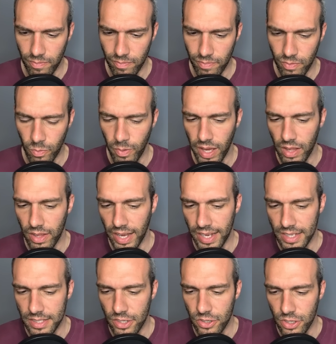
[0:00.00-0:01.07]
well, I guess
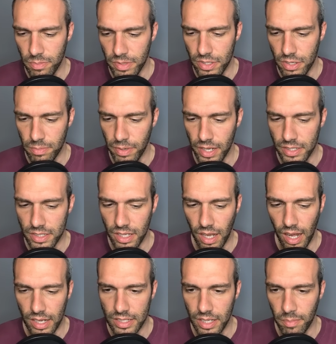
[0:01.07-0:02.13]
I shouldn't be surprised
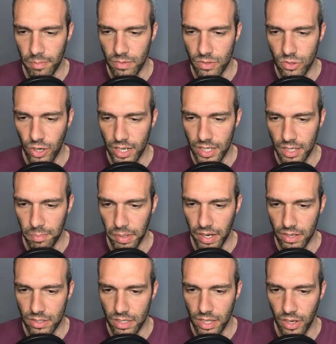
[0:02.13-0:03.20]
because I'm trying to compare it
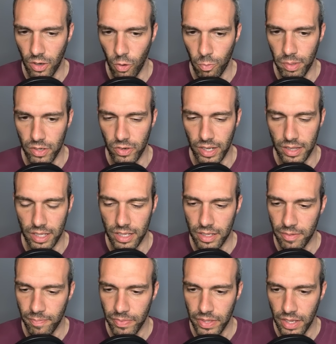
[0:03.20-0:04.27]
to the Open Great League.
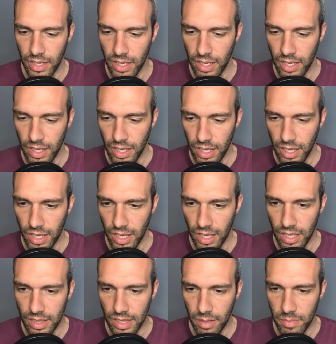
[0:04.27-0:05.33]
And
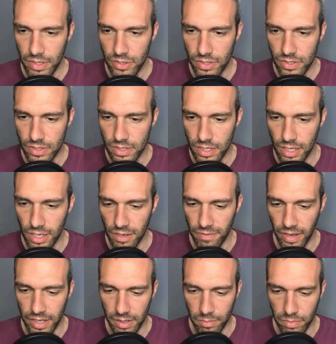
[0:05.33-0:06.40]
let me just see if I
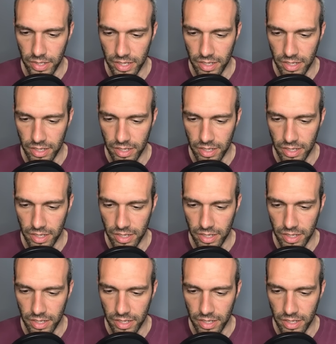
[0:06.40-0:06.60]
can bring up